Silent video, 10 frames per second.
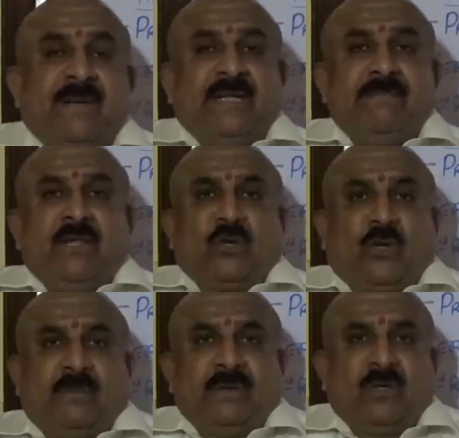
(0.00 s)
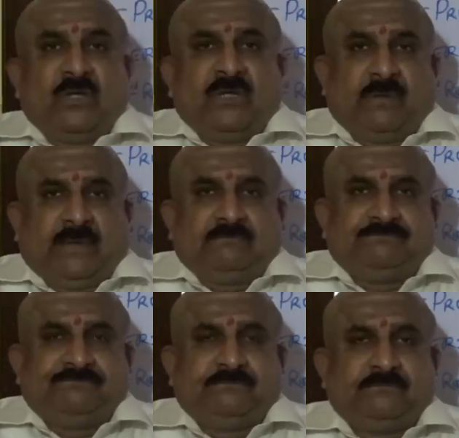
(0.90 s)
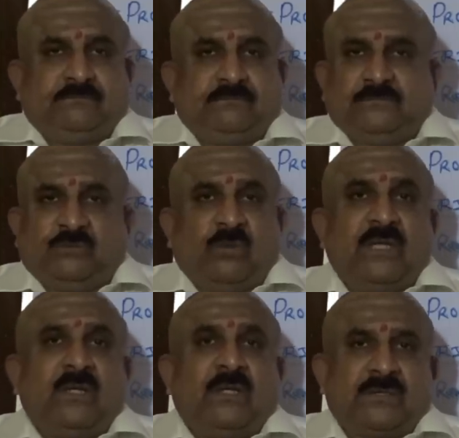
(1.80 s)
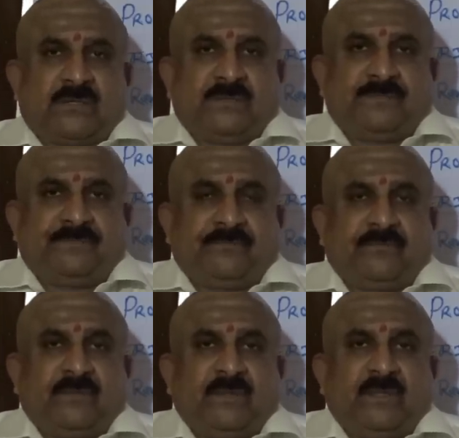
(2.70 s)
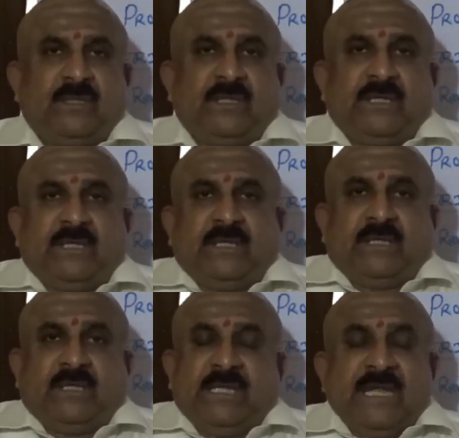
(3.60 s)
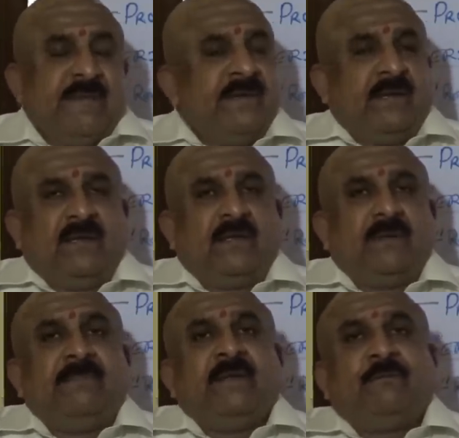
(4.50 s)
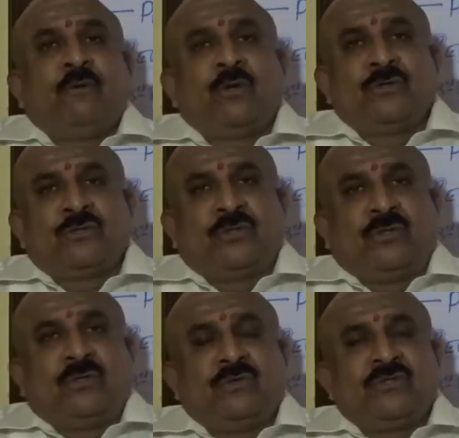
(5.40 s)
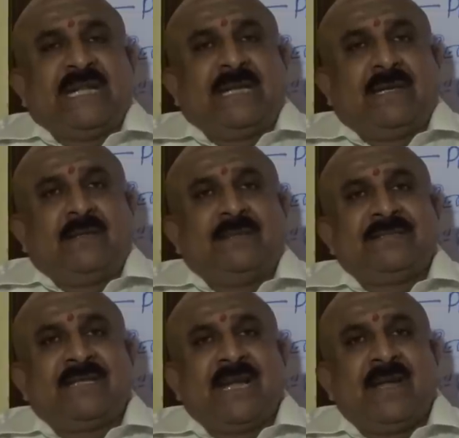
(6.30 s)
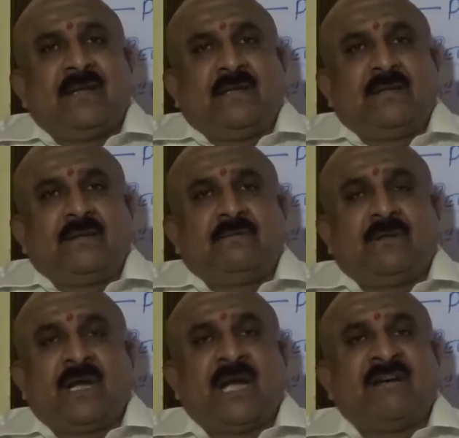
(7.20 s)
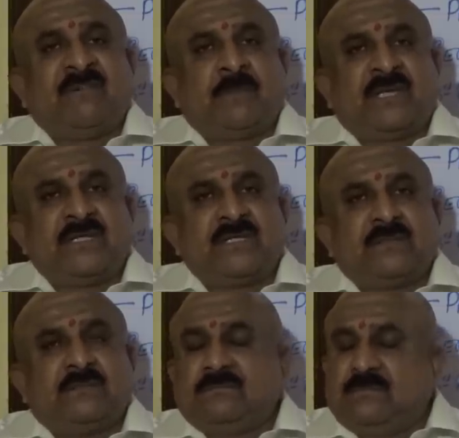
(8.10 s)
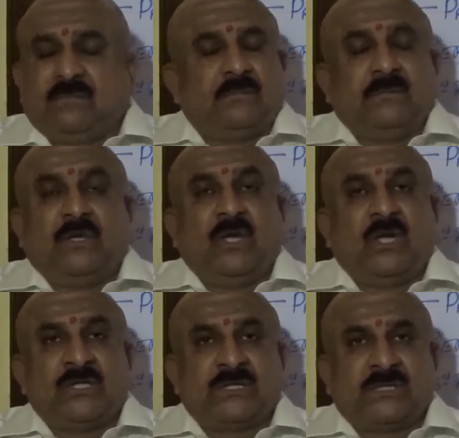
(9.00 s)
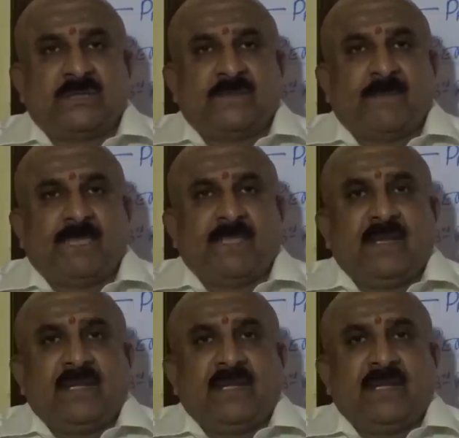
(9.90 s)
Somebody may rob him on the way. One loss. He may be forced to sell his land for half a price. Loss.